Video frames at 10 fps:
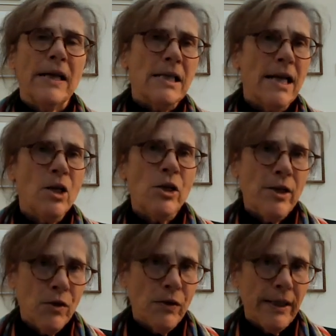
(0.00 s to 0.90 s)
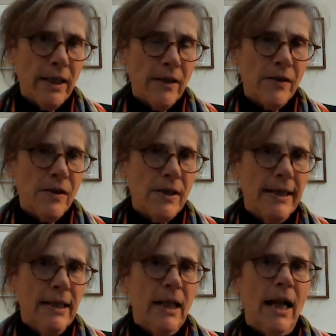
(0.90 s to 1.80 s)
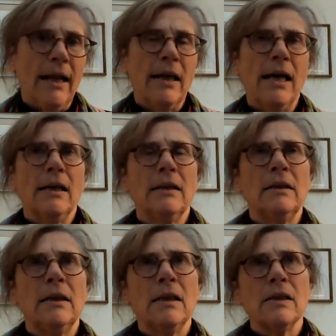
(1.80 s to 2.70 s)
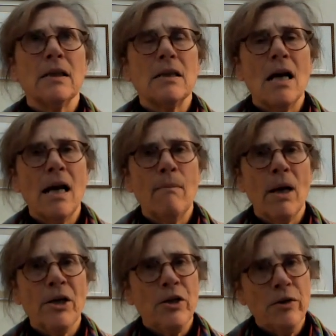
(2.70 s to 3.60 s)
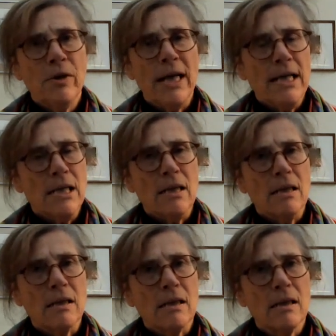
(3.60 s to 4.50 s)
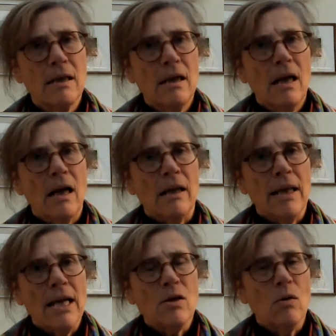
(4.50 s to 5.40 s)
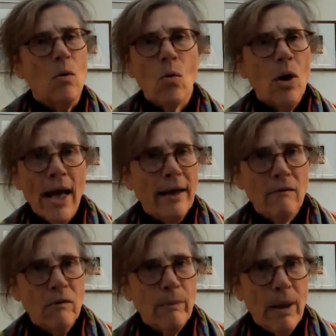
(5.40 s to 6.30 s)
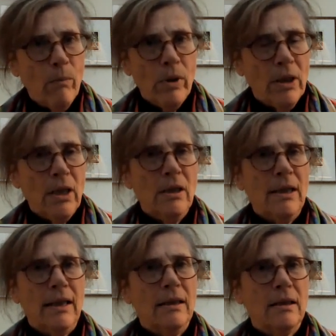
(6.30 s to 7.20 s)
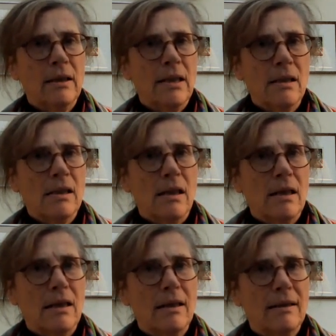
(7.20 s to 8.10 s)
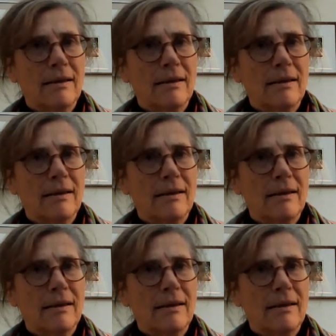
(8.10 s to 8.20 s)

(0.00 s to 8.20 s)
Vercingétorix, and I had learnt to tie my shoelaces, and that's all I can remember learning at the lycée.